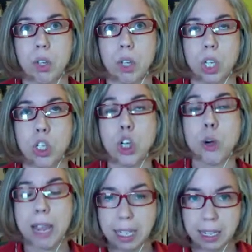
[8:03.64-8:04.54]

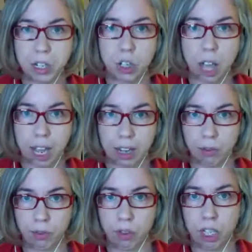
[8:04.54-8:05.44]
domains in your
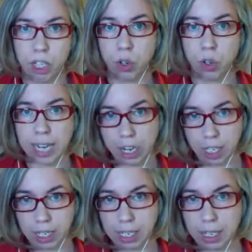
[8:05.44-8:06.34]
life that you're attaching
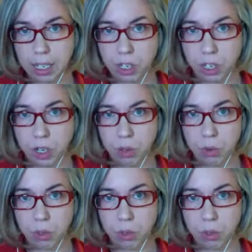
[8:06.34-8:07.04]
these things to.